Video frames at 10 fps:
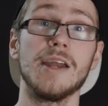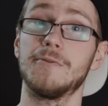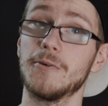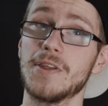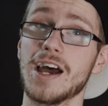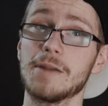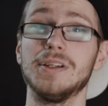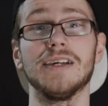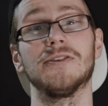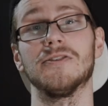and for that,
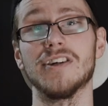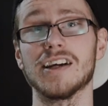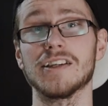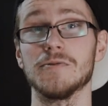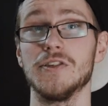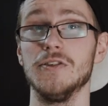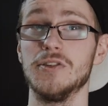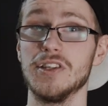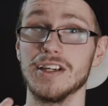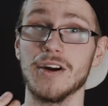believe it or not, I was
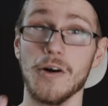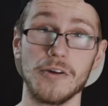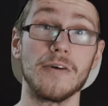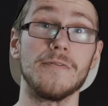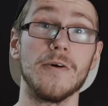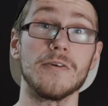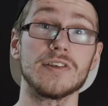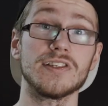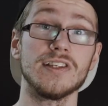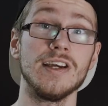using
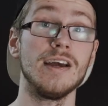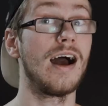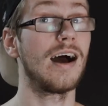autofocus.